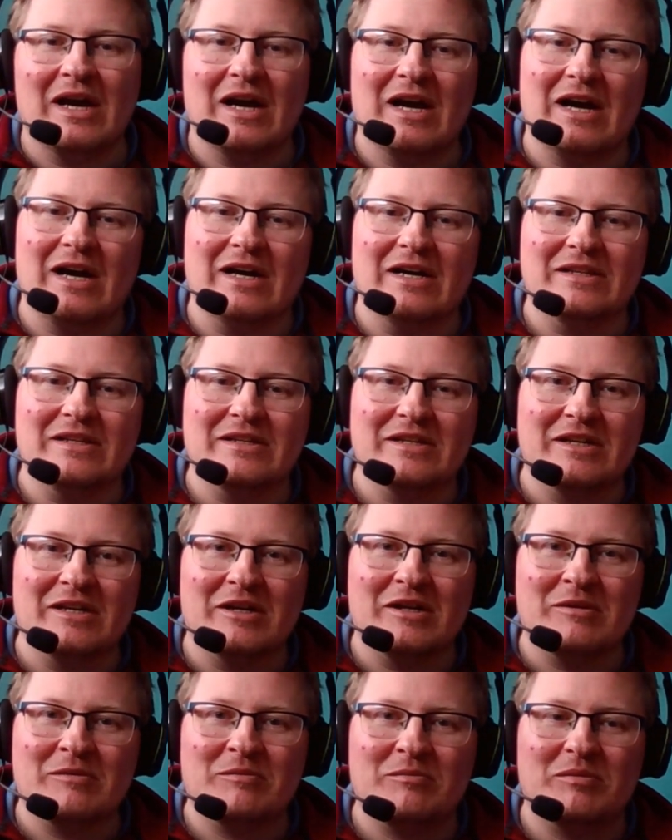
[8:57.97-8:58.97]
and
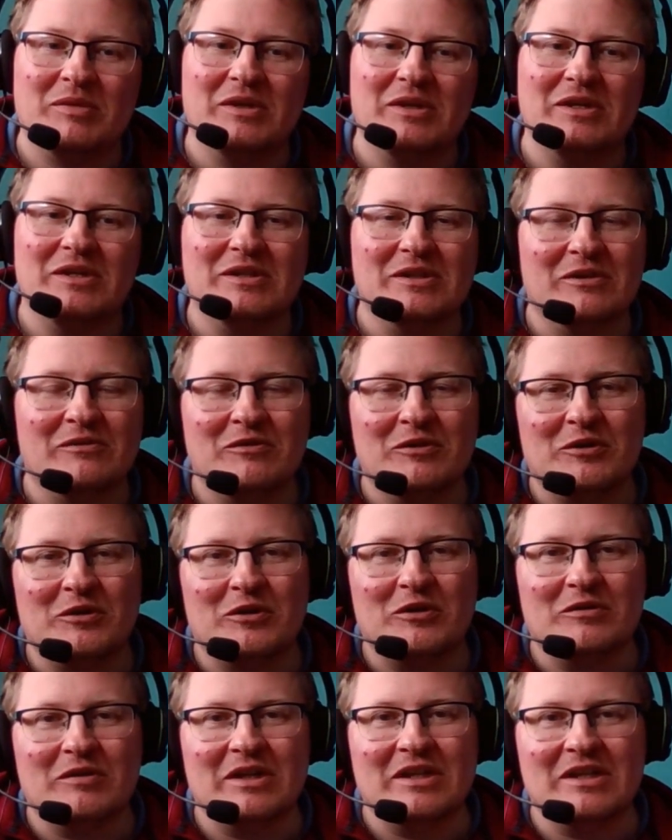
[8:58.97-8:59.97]
please, if you're not
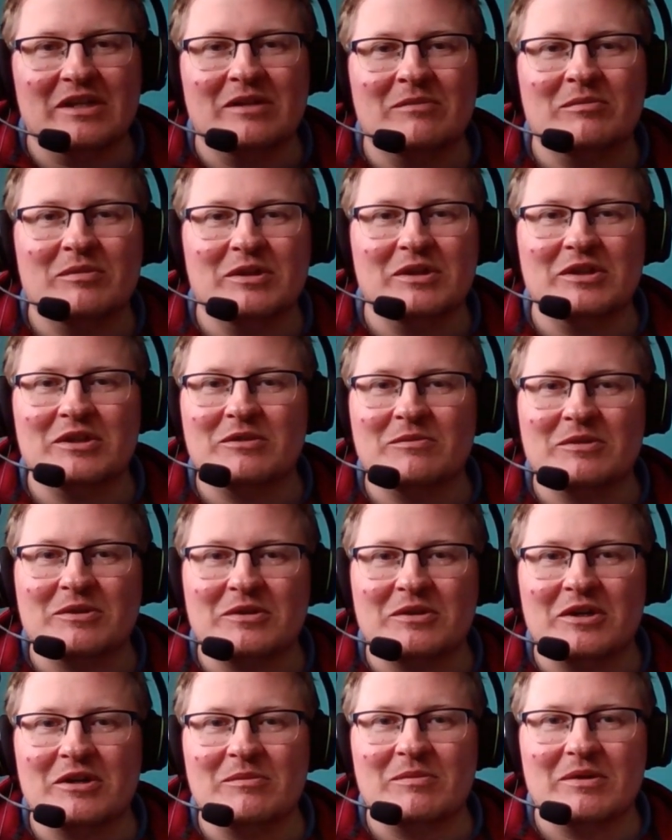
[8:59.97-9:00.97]
already, please
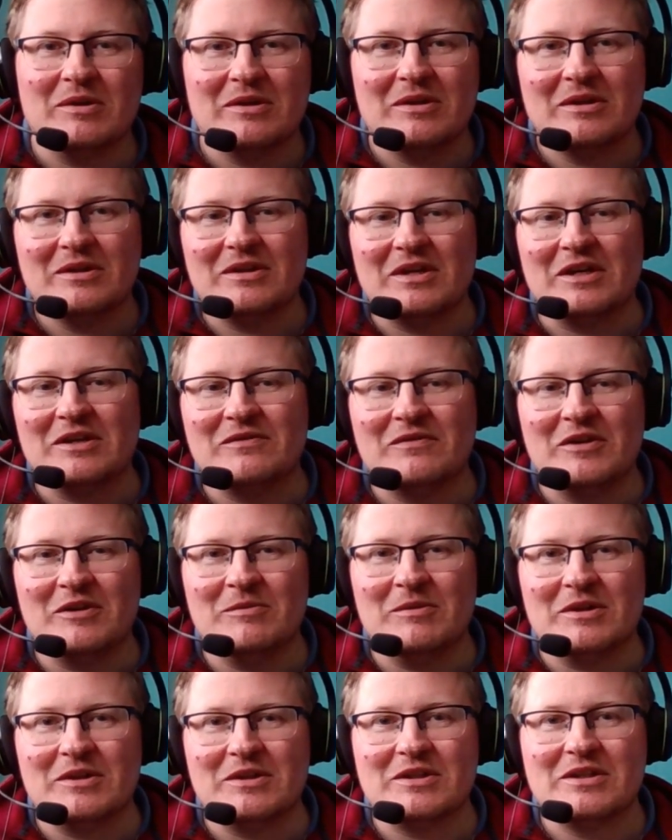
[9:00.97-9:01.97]
subscribe. Thanks very
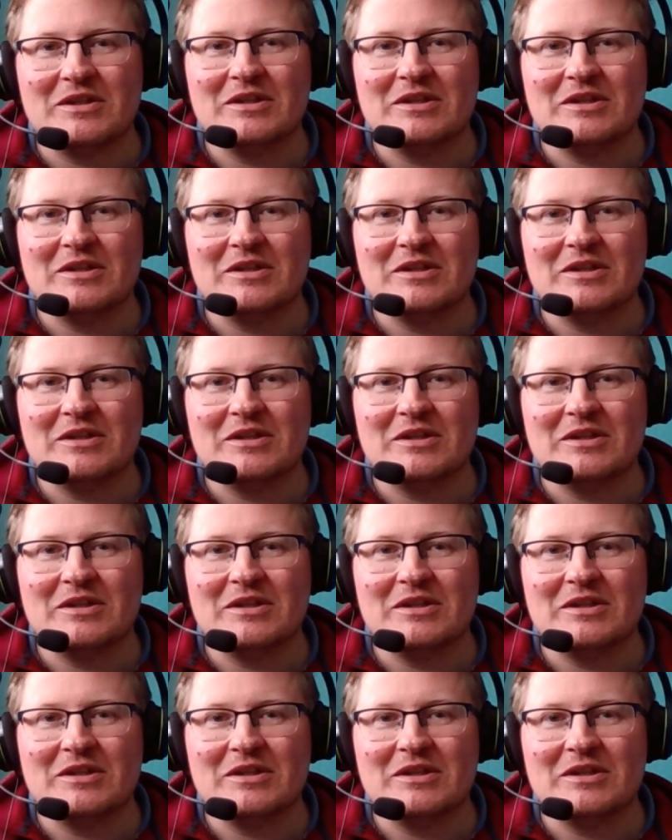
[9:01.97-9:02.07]
much.